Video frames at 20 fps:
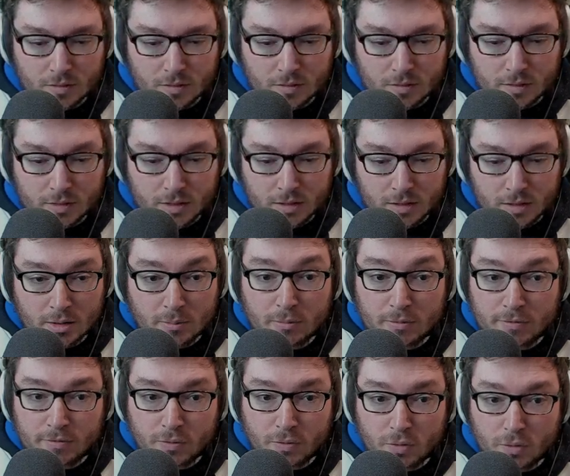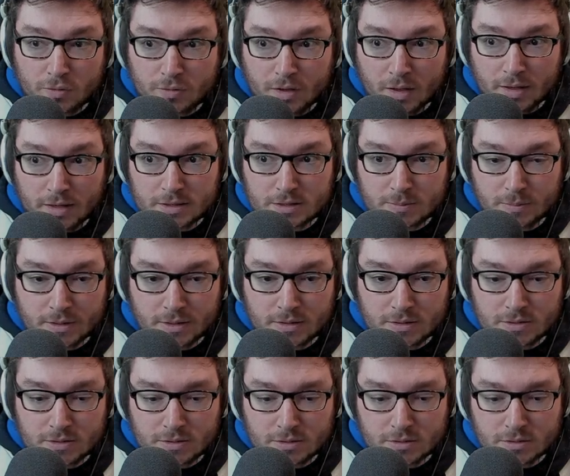number 4, the Ice
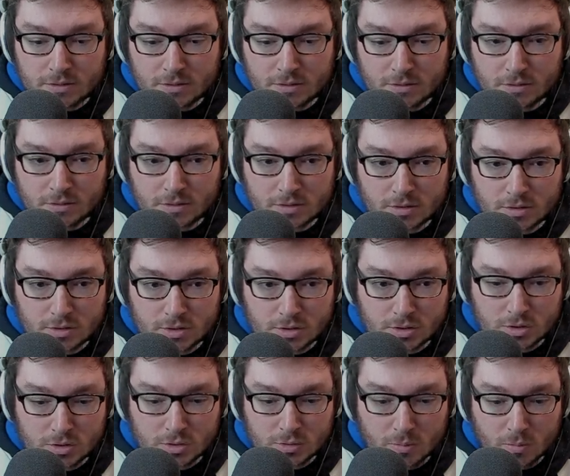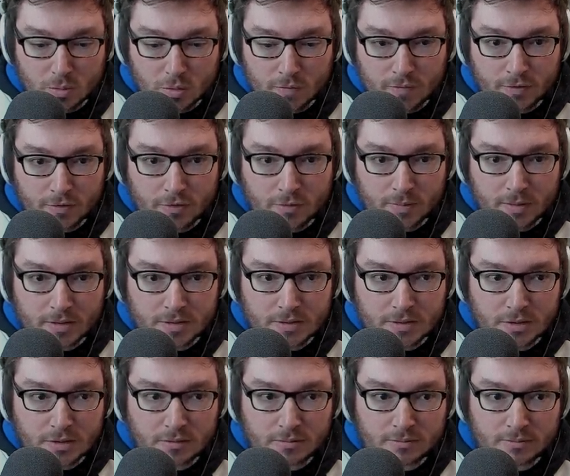Blades, to do more vulnerability.